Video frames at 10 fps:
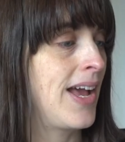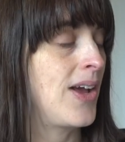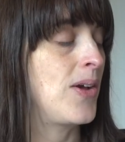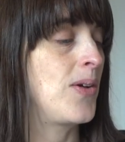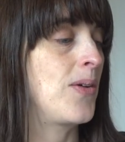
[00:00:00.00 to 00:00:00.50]

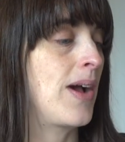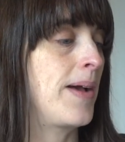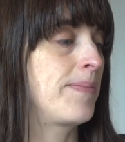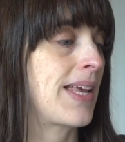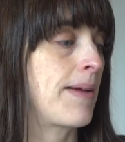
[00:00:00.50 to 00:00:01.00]
who
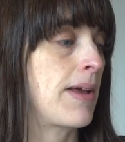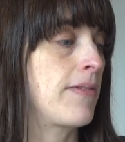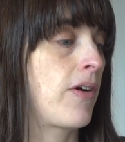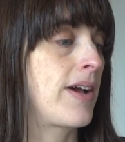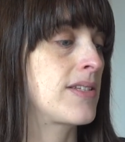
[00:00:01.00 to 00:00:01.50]
gave me
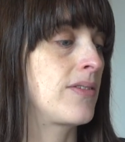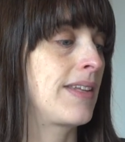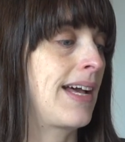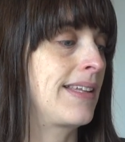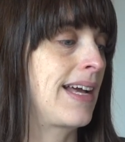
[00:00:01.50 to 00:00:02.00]
advice on that.